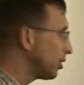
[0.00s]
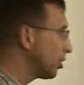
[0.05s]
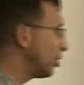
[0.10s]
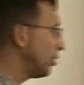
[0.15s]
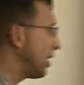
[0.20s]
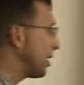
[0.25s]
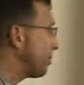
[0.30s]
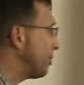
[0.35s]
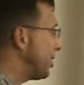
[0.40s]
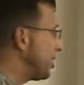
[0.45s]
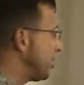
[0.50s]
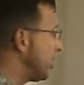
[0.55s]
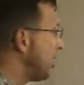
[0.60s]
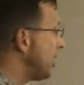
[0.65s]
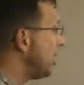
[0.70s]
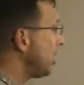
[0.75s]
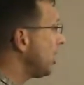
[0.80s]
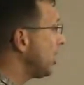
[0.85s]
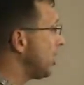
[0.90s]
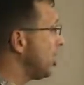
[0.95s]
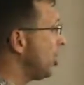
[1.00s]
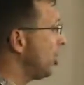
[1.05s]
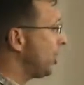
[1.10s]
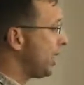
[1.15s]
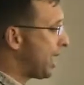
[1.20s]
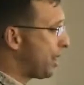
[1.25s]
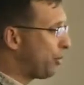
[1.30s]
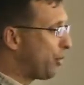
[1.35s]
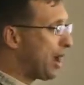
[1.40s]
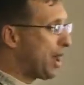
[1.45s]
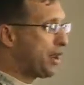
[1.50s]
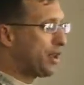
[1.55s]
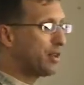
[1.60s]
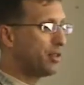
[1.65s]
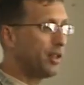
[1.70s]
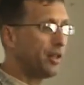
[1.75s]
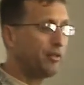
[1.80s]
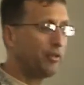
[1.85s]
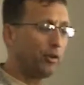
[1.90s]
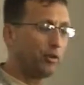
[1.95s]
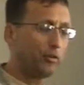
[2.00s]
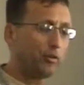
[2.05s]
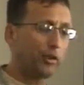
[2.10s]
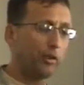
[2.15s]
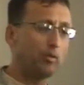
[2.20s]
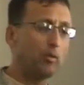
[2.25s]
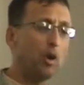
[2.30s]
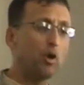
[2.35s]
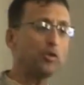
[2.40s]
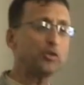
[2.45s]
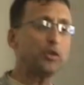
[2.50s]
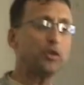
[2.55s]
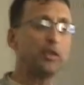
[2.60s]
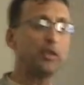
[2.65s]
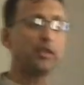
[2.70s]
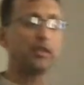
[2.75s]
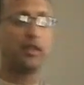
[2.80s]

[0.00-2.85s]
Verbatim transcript: Correct. But you know, ironically, for, for most of the